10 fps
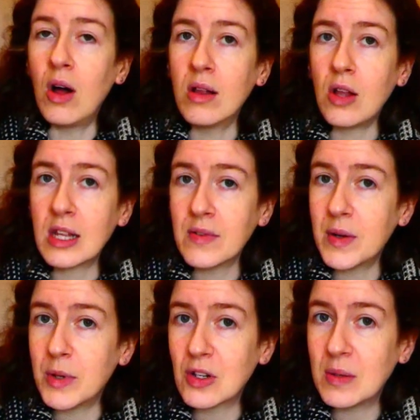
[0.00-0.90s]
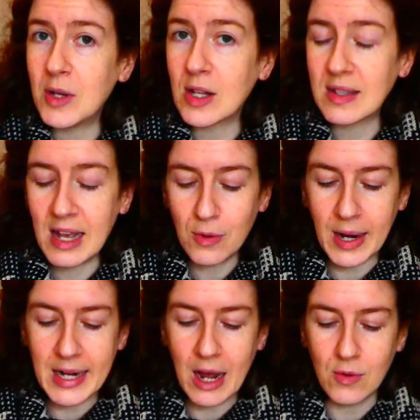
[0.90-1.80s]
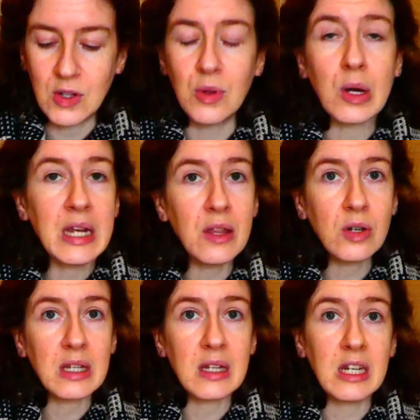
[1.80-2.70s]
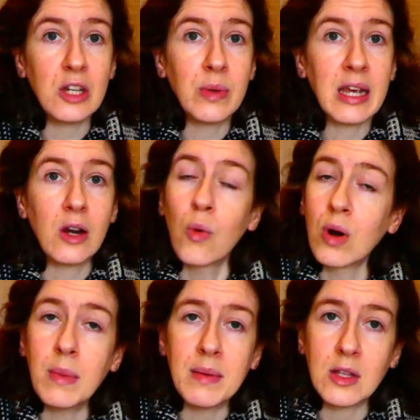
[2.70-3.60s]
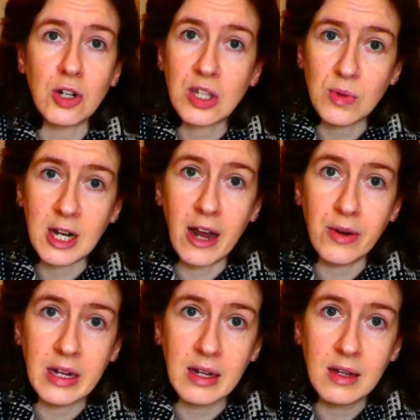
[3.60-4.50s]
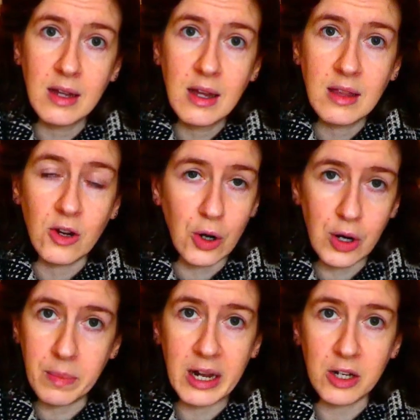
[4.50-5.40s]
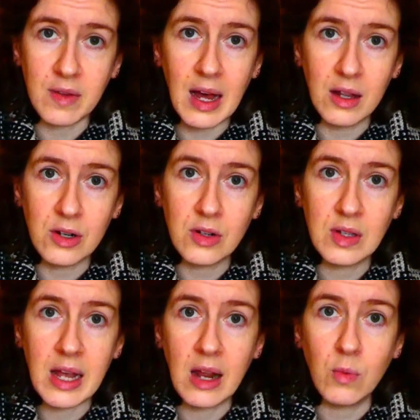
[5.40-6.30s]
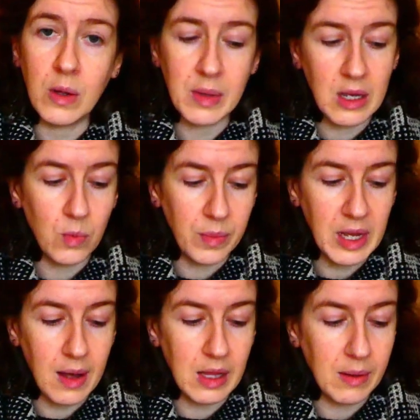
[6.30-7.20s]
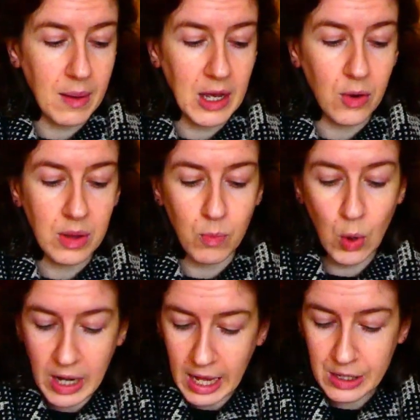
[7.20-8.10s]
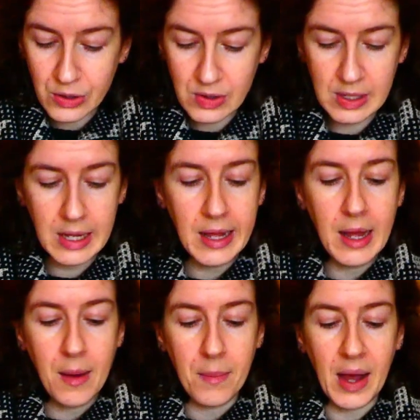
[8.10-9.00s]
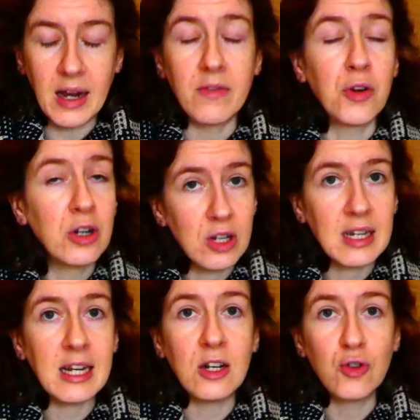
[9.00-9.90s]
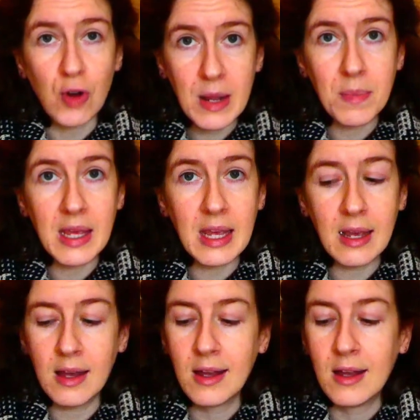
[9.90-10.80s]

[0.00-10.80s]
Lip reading: lots of it appears to be on sale right now. So they're either discontinuing it, or maybe they're just retiring their current batch of colors and will be coming out with more colors. But if you're interested in drapey,